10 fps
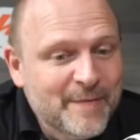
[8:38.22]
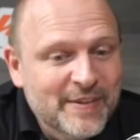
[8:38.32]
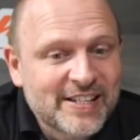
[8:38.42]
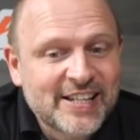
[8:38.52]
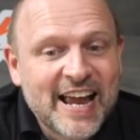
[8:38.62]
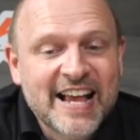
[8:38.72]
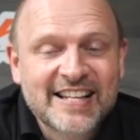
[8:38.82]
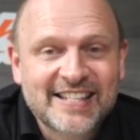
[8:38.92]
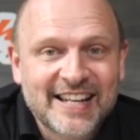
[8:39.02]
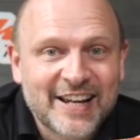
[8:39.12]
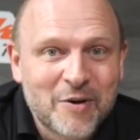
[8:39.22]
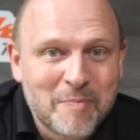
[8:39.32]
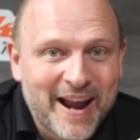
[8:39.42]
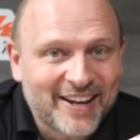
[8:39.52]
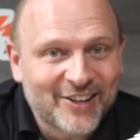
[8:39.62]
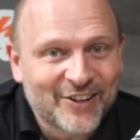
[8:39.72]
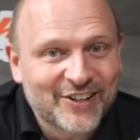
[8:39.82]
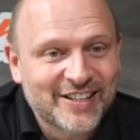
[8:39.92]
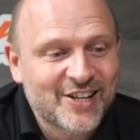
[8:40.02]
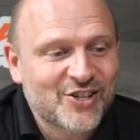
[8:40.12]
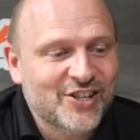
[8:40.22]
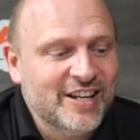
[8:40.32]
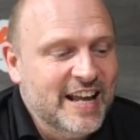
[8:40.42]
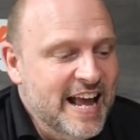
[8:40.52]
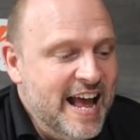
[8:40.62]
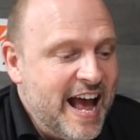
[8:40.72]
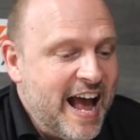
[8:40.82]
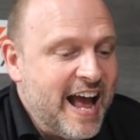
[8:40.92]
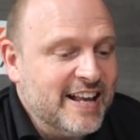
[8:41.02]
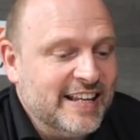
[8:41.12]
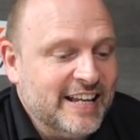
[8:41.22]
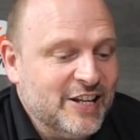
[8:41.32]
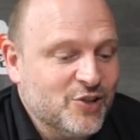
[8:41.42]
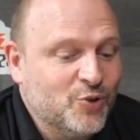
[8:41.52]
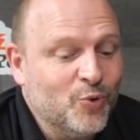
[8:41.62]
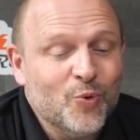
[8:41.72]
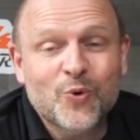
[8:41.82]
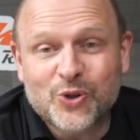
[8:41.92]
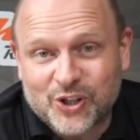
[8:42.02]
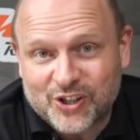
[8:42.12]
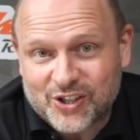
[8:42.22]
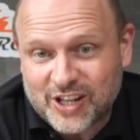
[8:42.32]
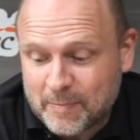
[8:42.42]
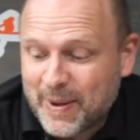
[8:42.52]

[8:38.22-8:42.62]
Still, still in immaculate condition and it is gorgeous.